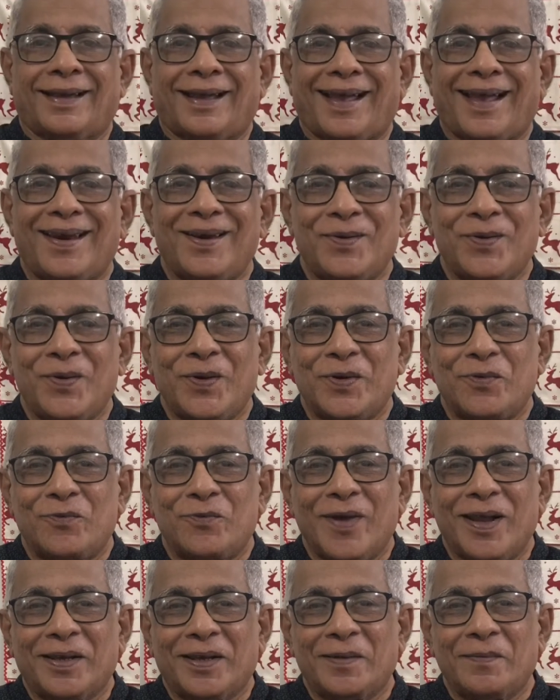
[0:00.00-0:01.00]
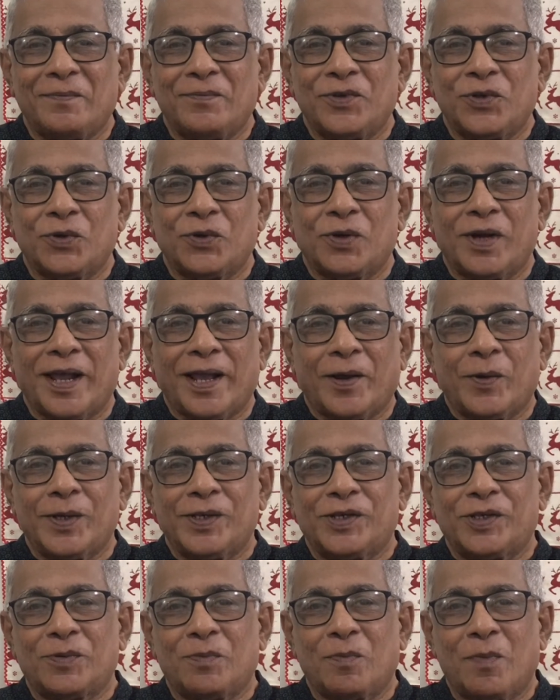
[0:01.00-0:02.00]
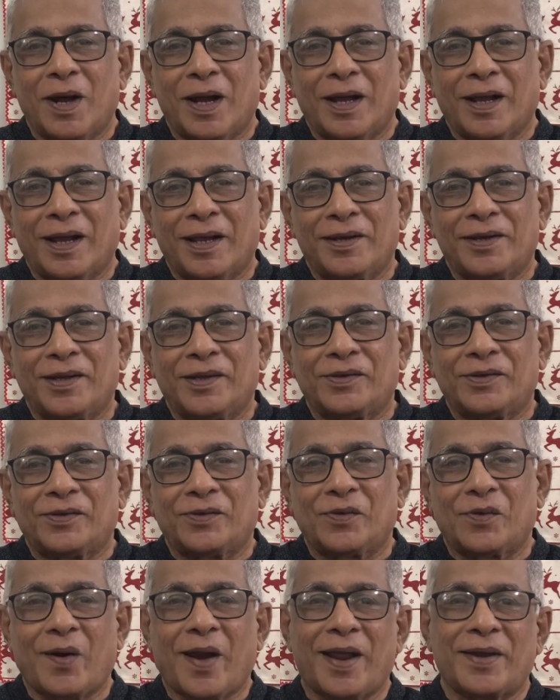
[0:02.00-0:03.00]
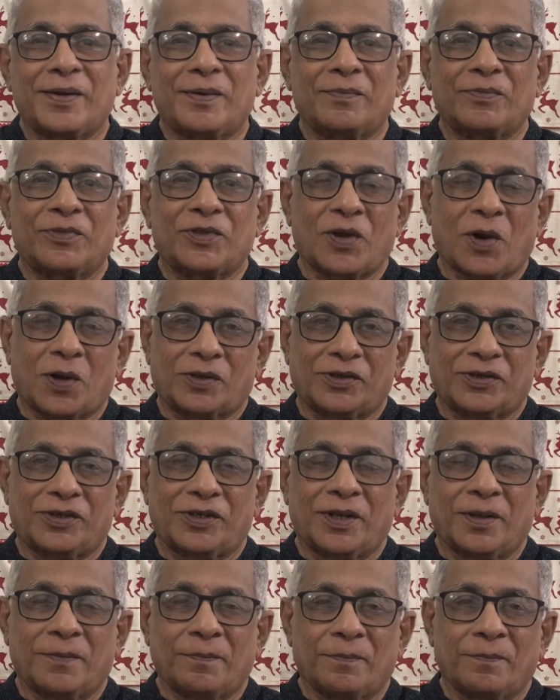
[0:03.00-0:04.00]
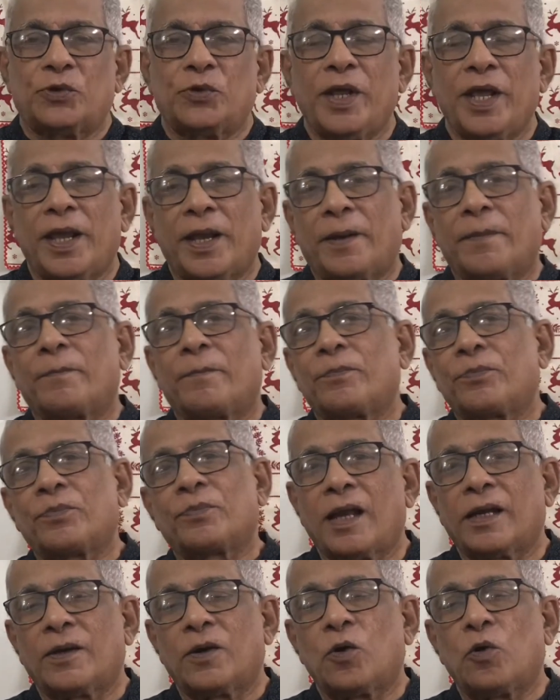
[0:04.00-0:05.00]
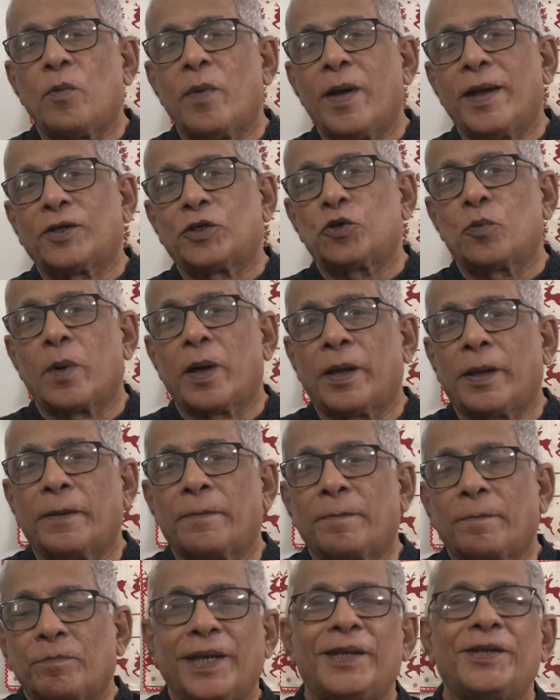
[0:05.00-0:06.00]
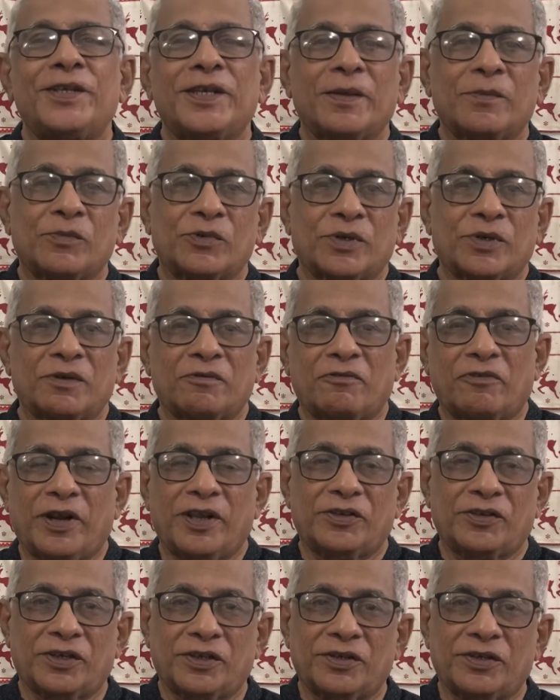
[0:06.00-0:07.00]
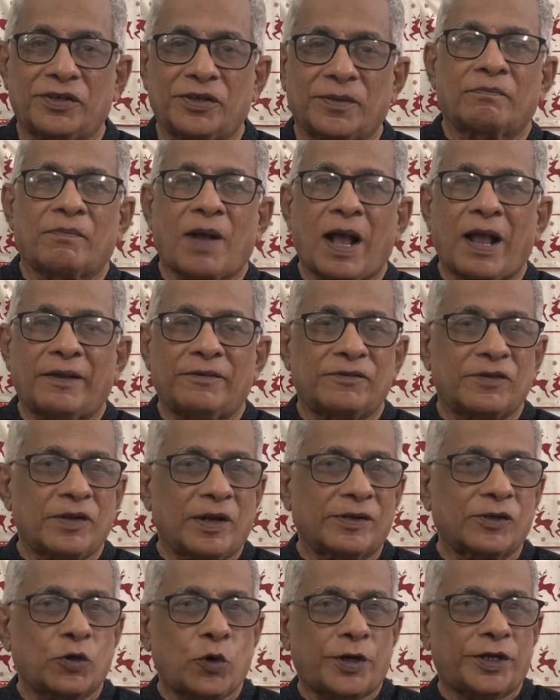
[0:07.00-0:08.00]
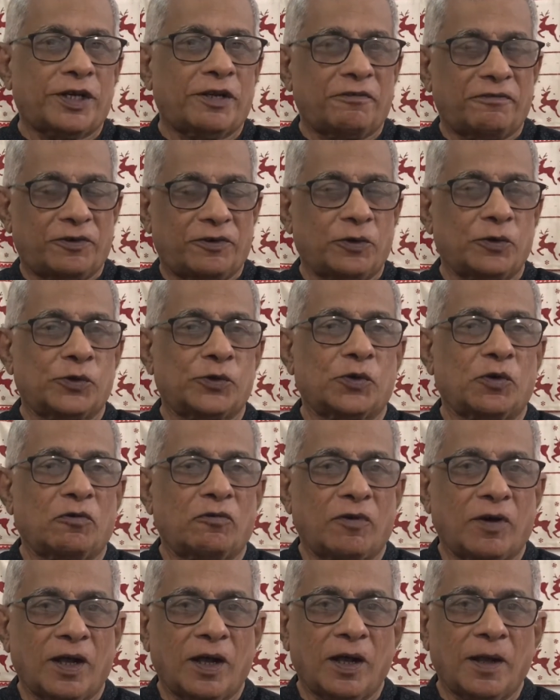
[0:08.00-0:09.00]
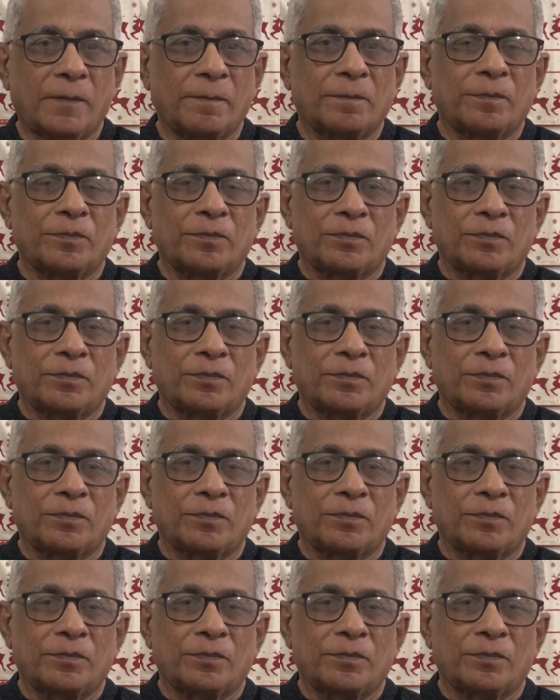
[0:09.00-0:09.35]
Hello and welcome to Language Monk and his random thoughts. Today I'll go back to my idioms and phrases. I've done quite a few so far,